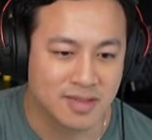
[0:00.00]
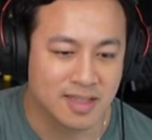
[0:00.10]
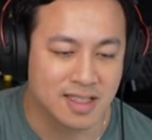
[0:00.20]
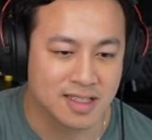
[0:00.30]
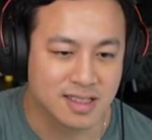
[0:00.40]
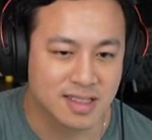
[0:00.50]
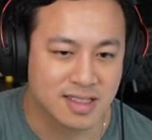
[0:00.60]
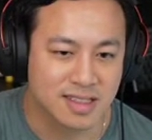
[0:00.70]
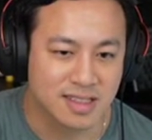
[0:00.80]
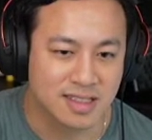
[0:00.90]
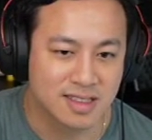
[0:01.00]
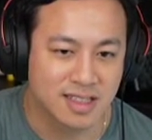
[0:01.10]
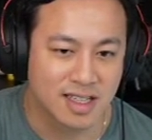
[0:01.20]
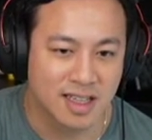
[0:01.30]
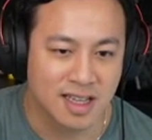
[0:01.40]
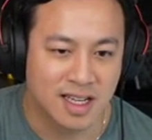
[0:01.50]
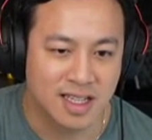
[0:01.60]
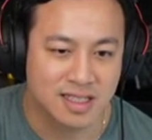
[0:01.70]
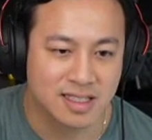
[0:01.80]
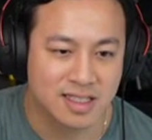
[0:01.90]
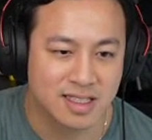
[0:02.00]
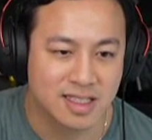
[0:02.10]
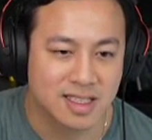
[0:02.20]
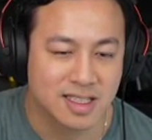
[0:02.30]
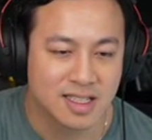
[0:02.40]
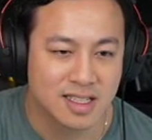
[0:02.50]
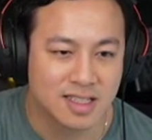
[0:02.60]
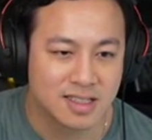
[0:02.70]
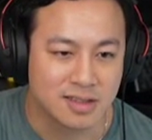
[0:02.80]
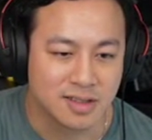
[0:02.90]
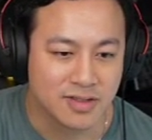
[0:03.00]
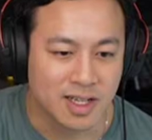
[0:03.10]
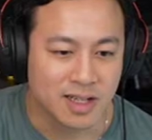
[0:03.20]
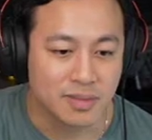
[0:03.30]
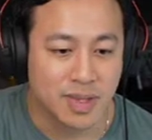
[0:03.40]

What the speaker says: because this is a lot to define.